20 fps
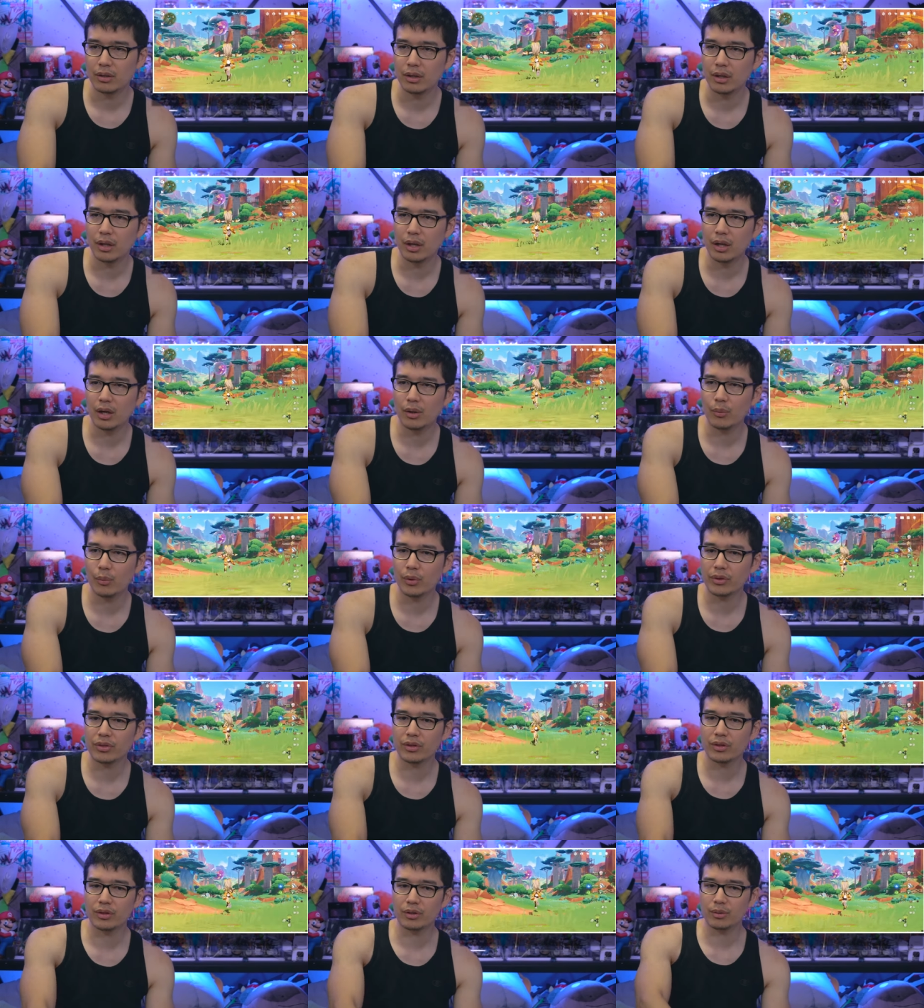uh,
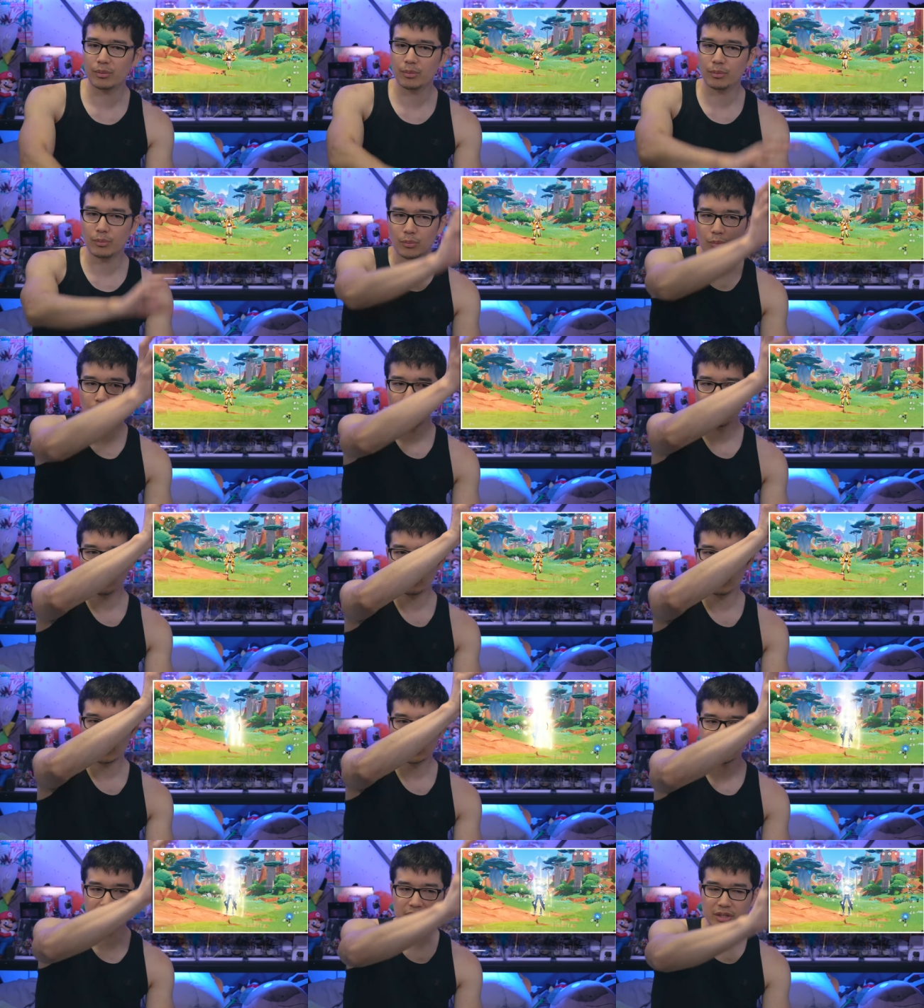with the
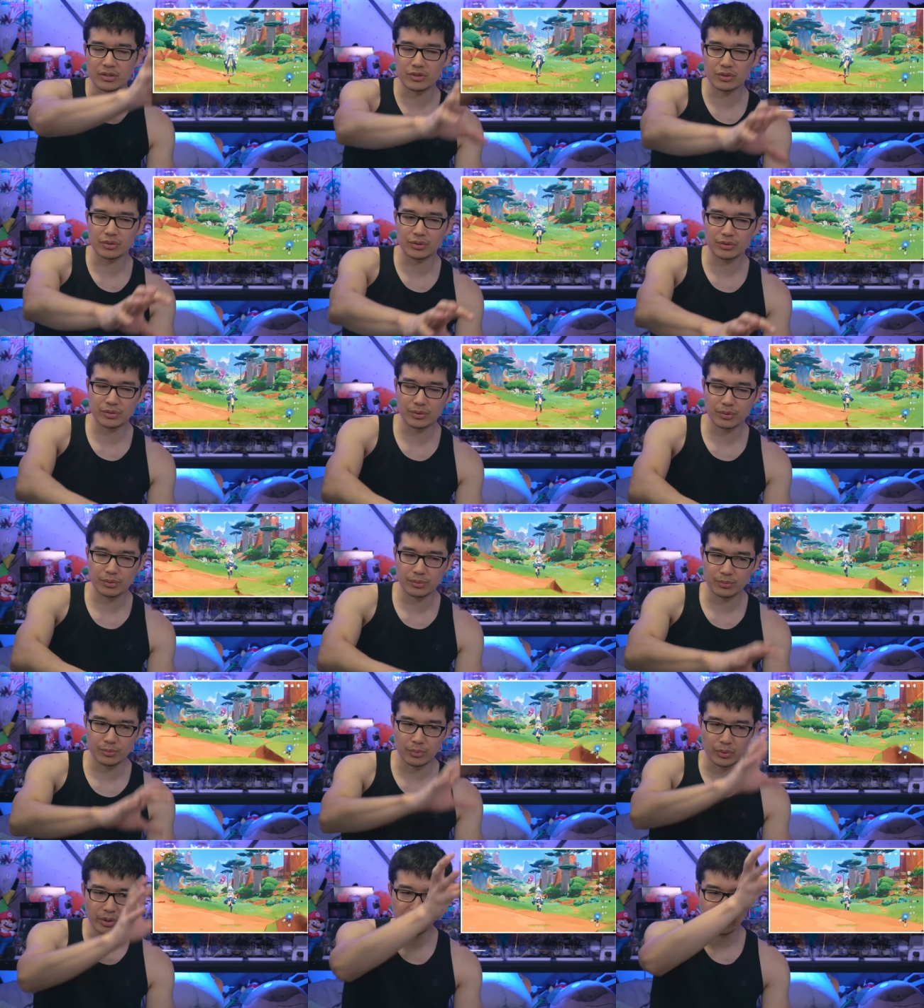sigils or
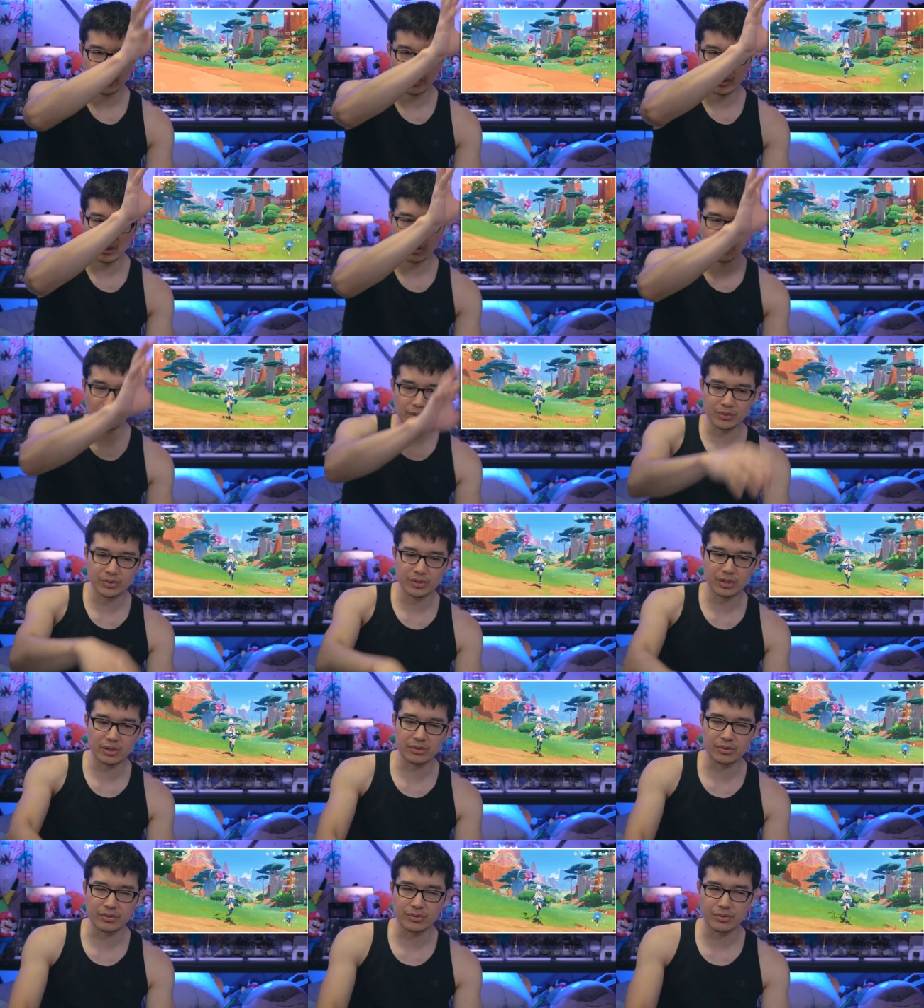whatever you call those,
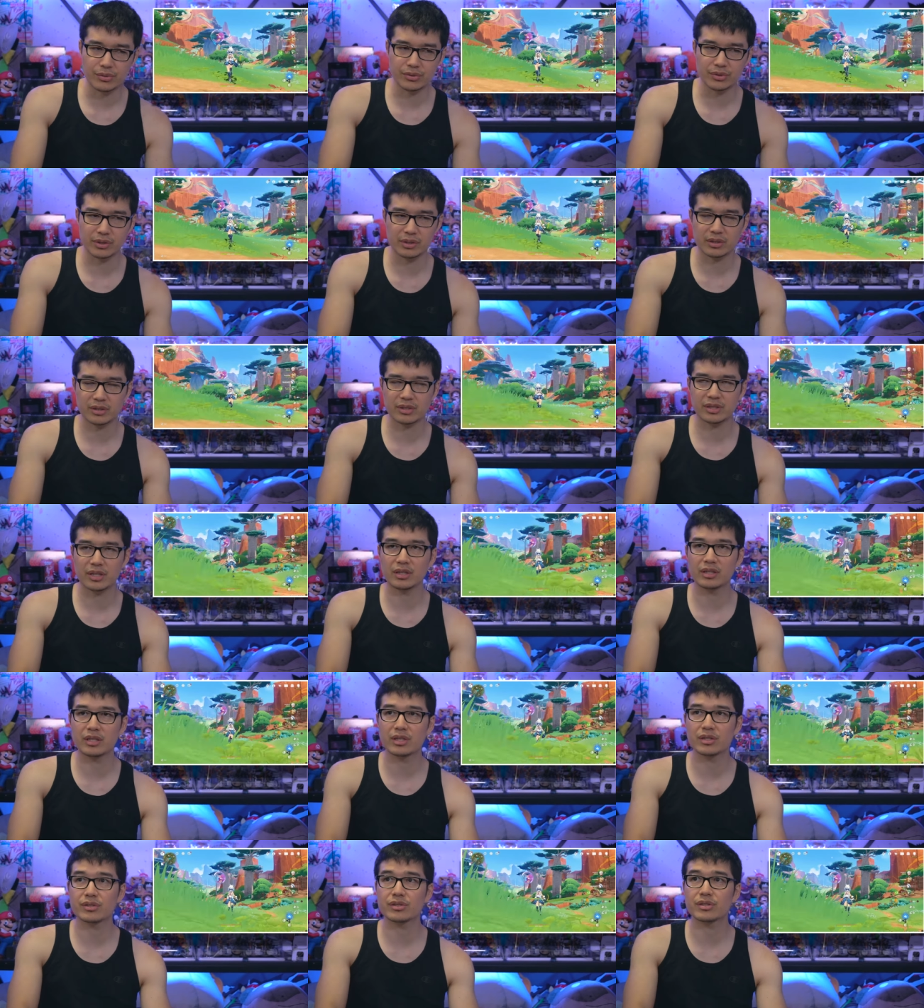those are the
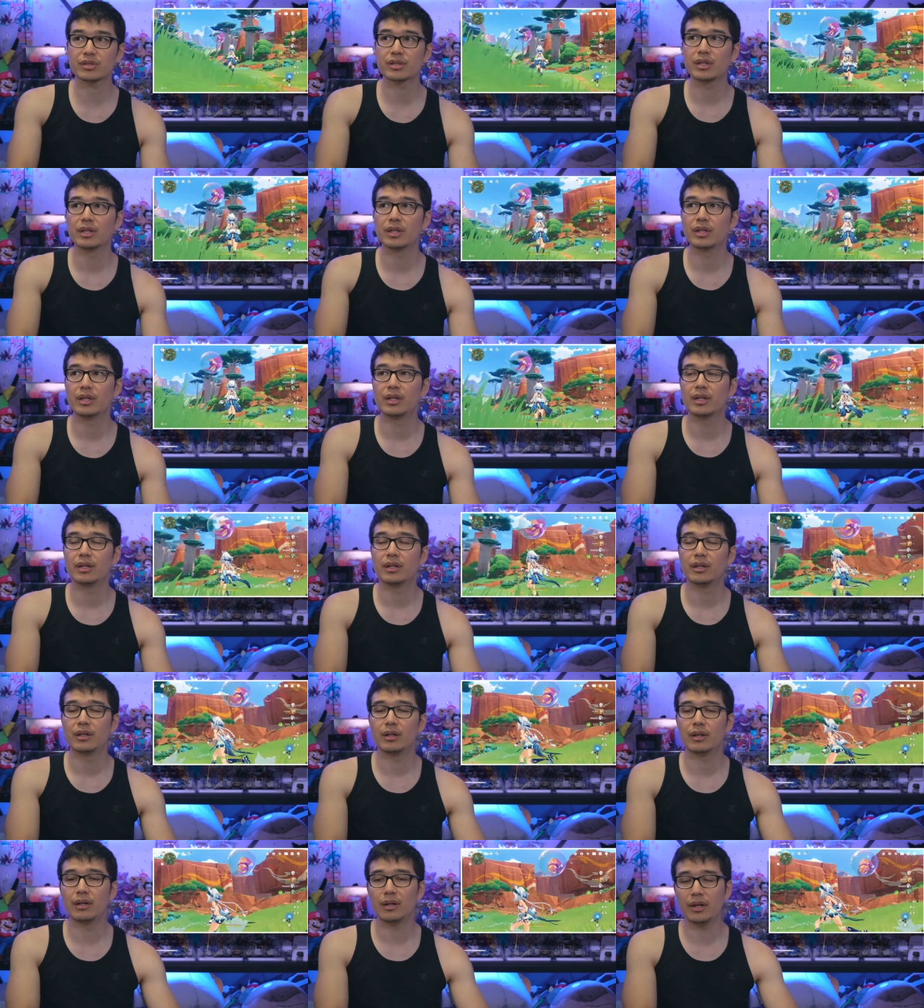signas
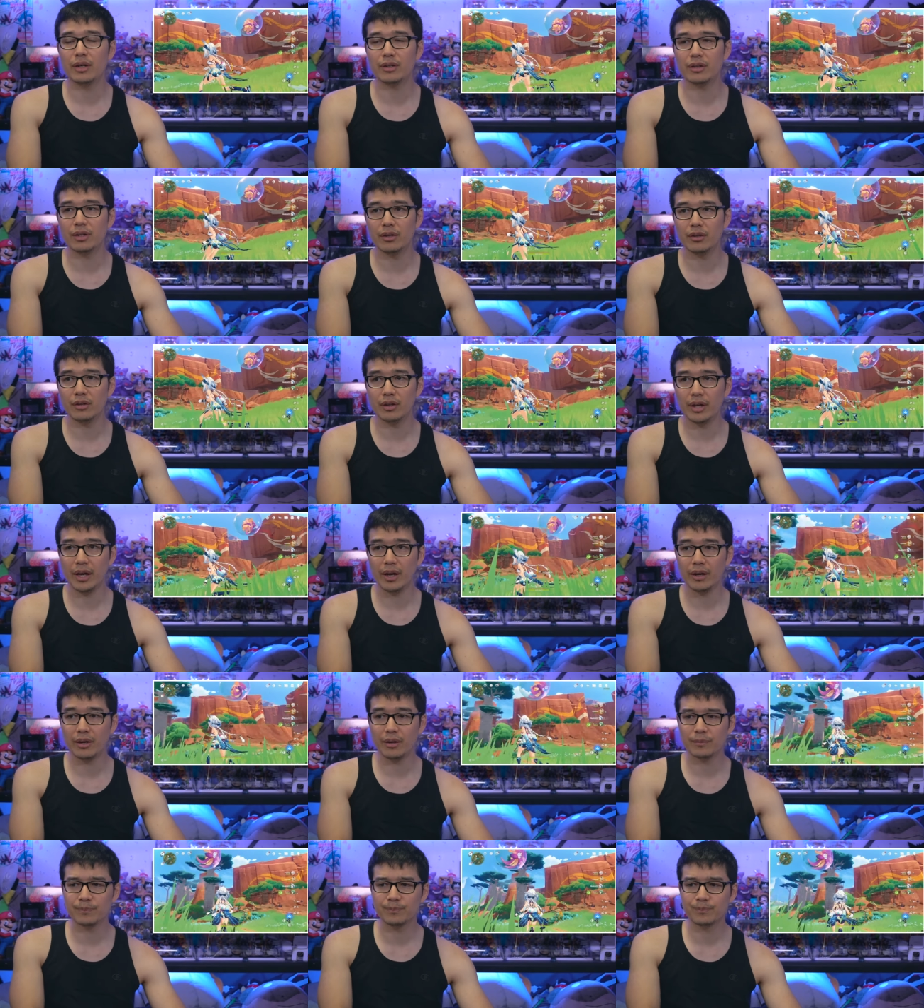in the
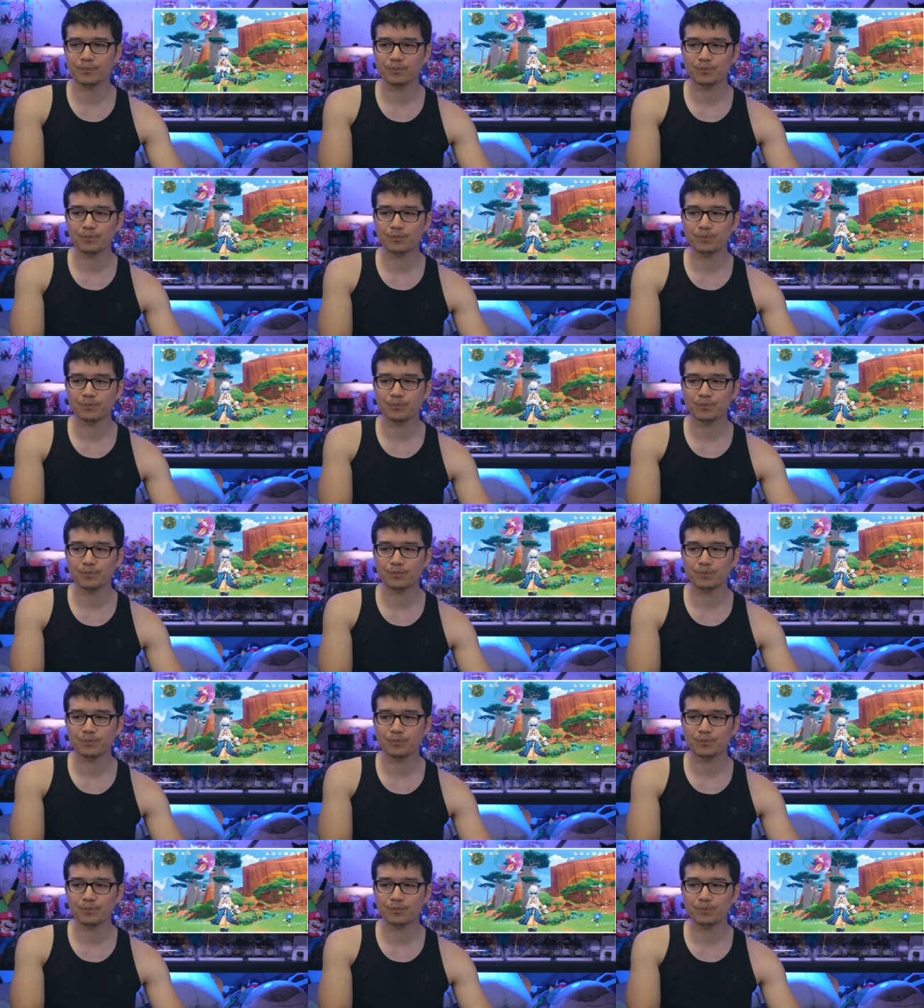air.